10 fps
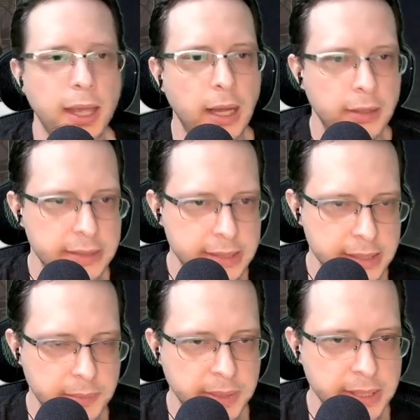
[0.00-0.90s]
Our
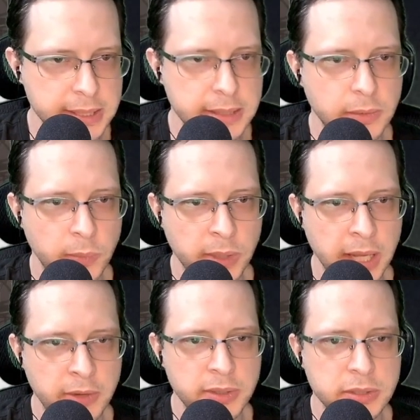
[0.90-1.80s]
disciplines. We
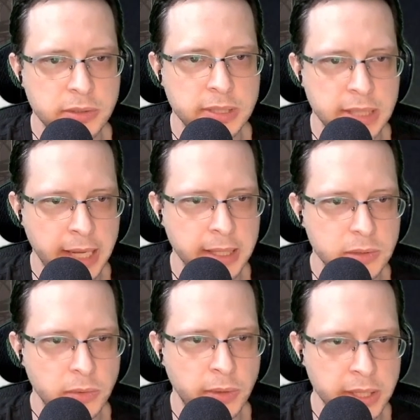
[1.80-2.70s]
increase your
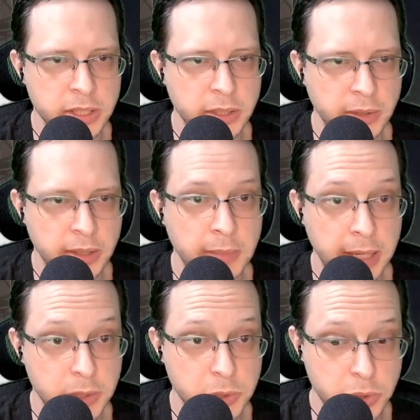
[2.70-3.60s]
science or engineering by
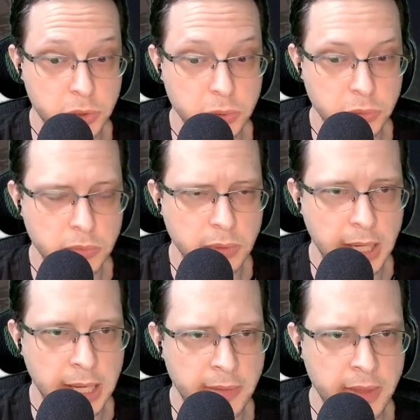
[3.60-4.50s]
2,
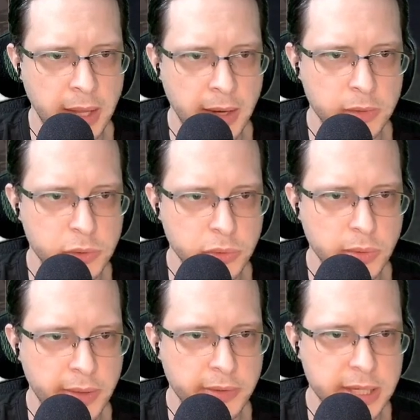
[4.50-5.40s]
and then 2
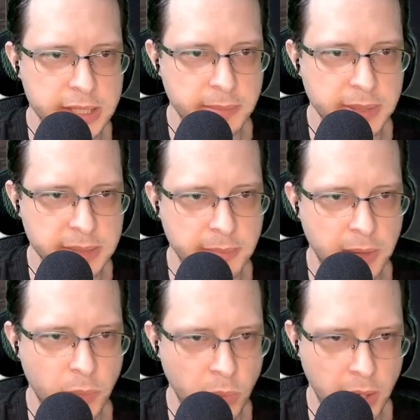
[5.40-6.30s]
other disciplines by
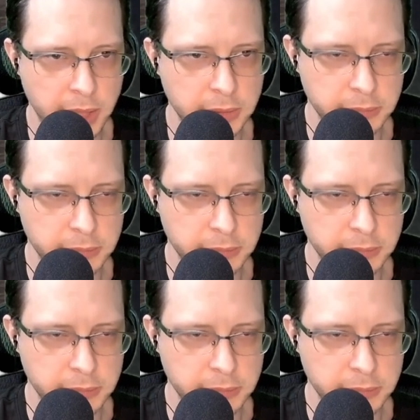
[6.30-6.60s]
1.